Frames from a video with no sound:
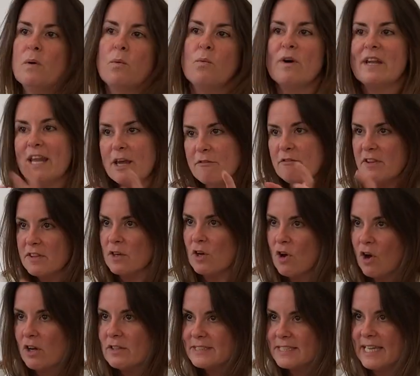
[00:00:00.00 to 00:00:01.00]
whatever the
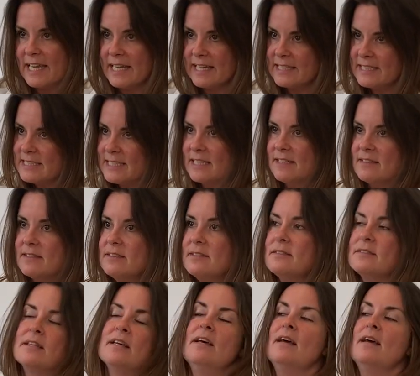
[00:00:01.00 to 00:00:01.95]
content is